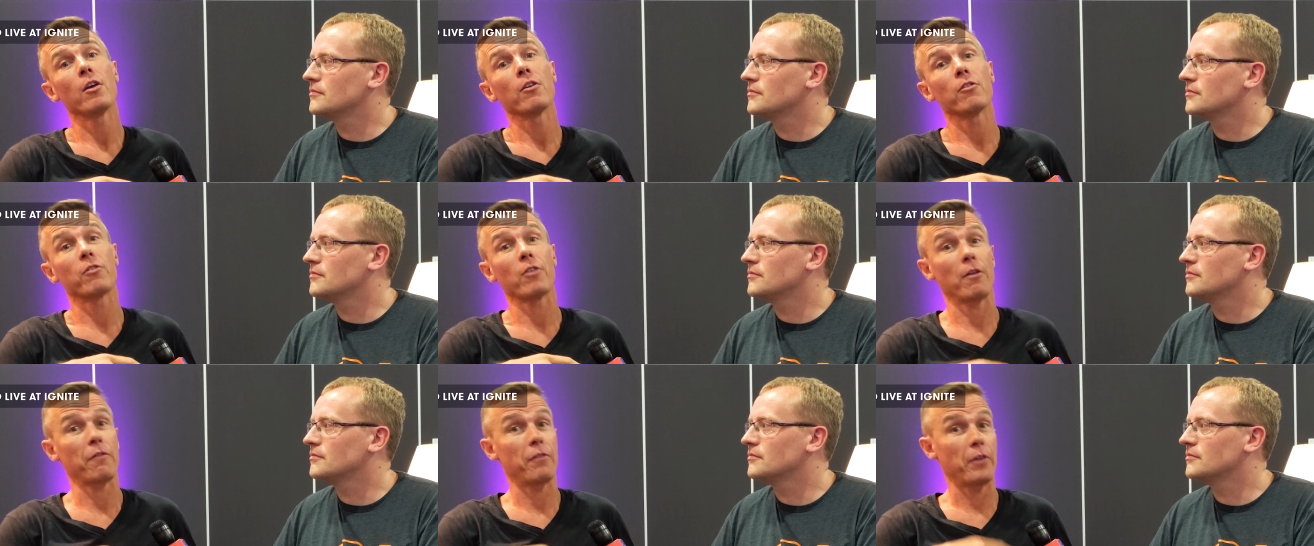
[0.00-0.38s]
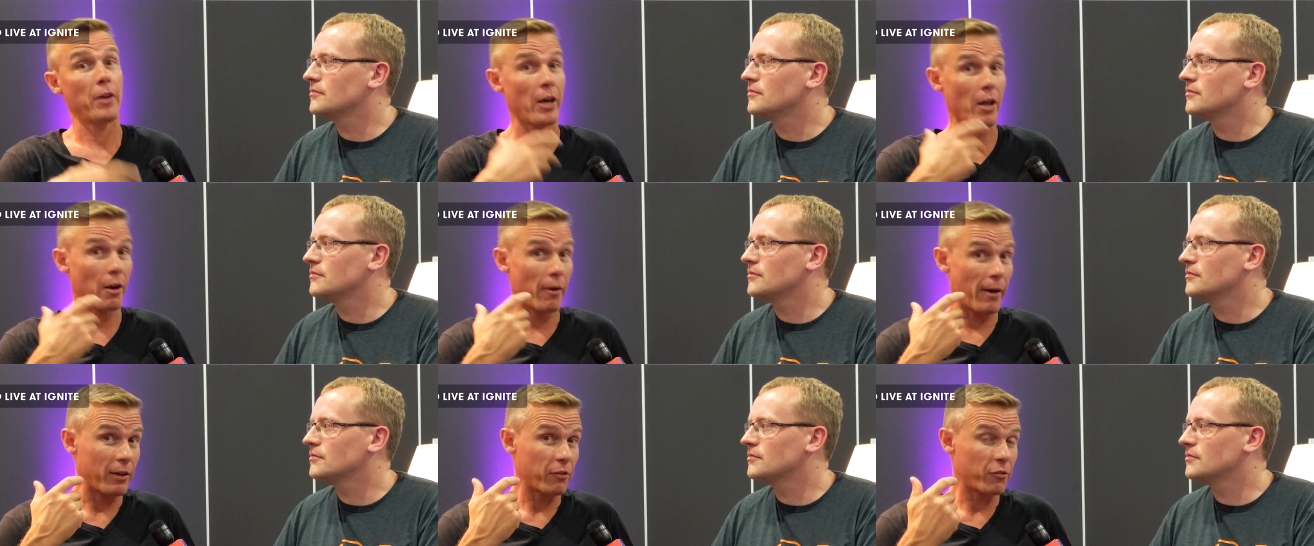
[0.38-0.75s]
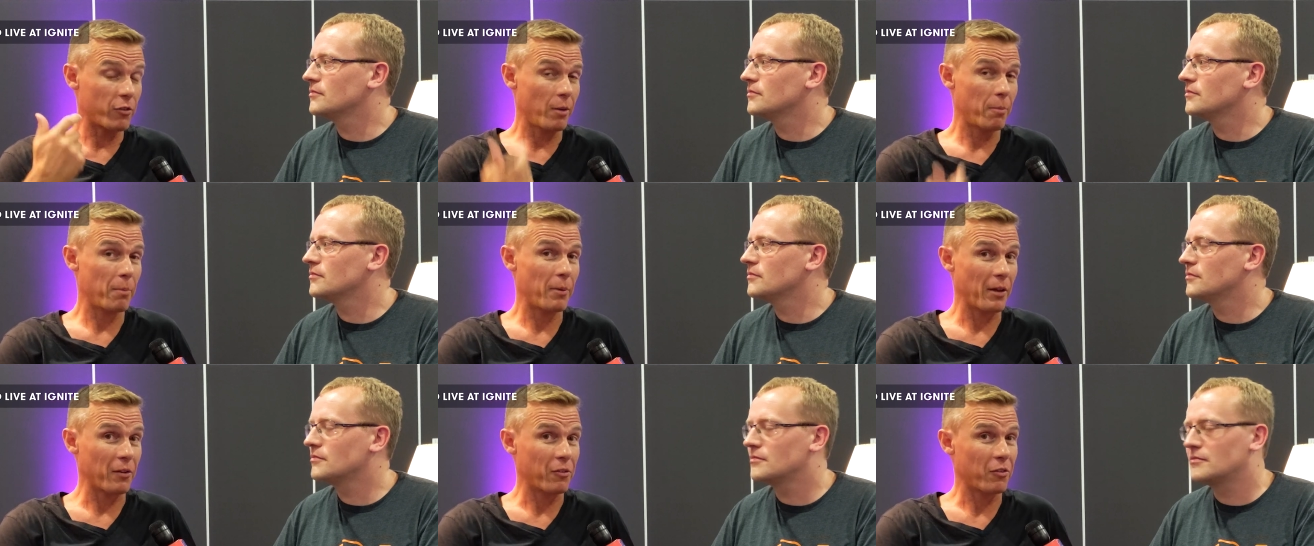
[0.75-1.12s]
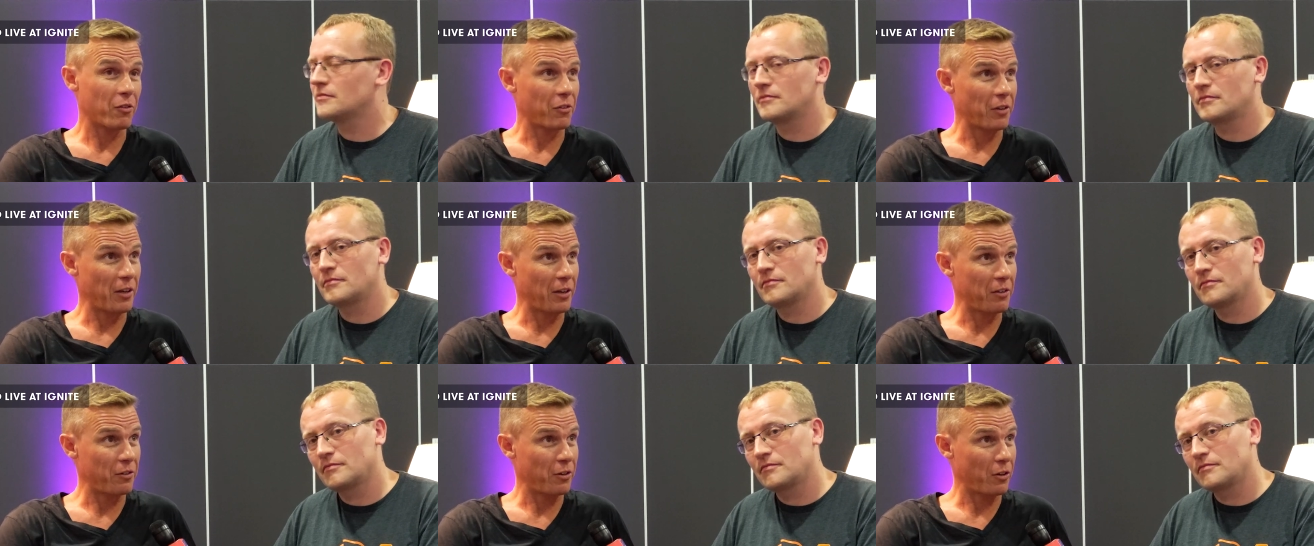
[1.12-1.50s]
Speaker 1: So if you go to
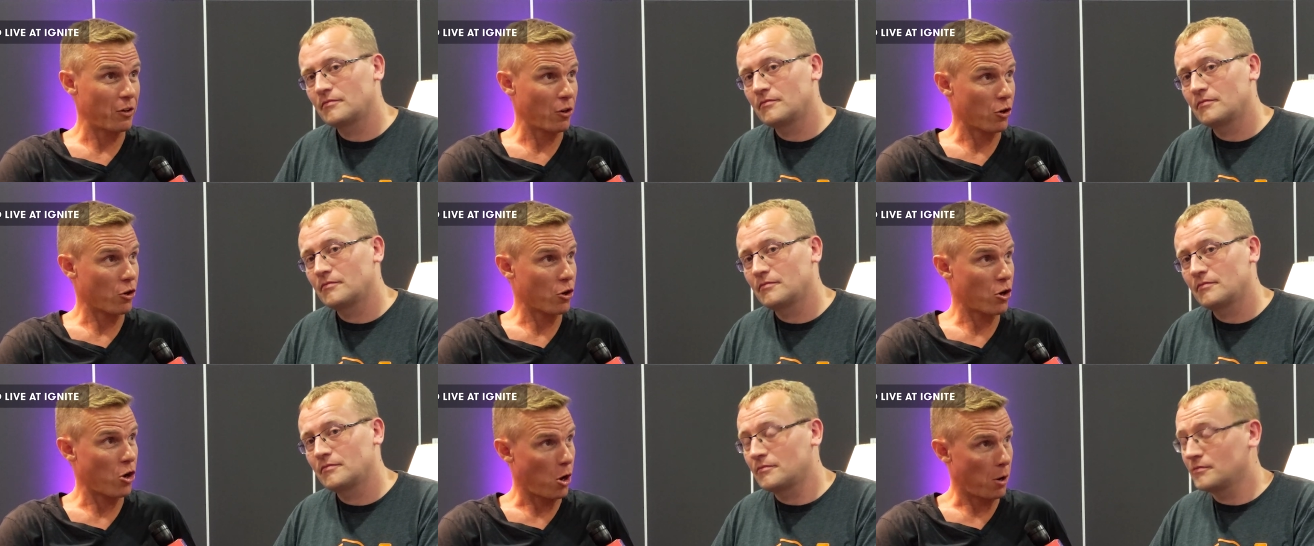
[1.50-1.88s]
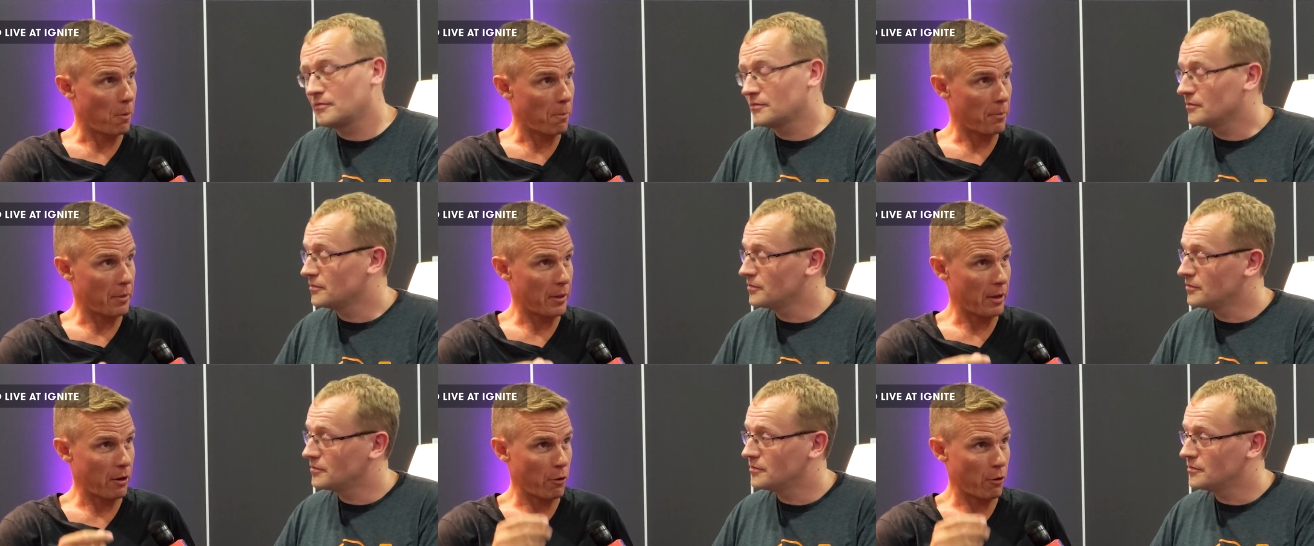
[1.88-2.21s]
httpsiseasy.com,